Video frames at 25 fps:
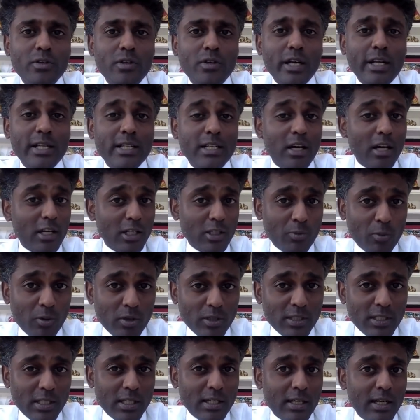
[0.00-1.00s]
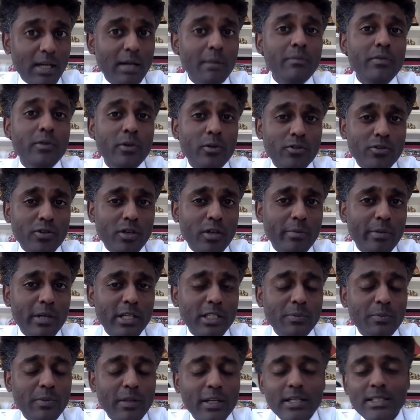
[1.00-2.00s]
at DocSports.com. Those are our
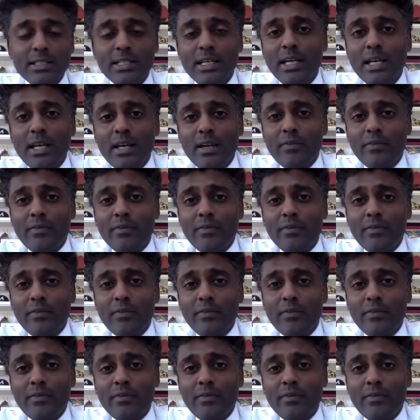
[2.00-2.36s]
best plays.